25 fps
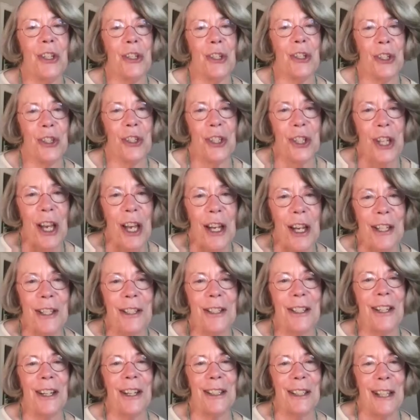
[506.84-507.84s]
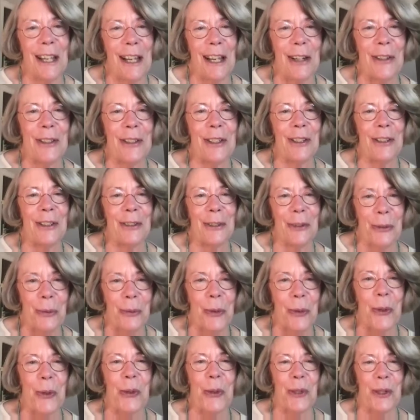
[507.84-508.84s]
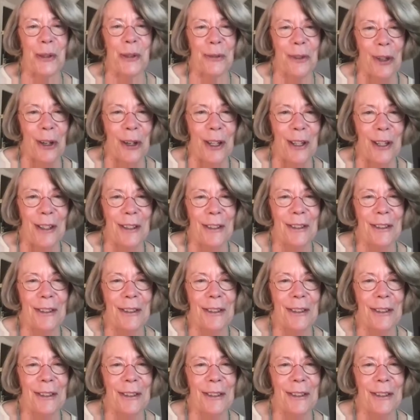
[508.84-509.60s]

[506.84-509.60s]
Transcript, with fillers: siege is not allowed under the rules of law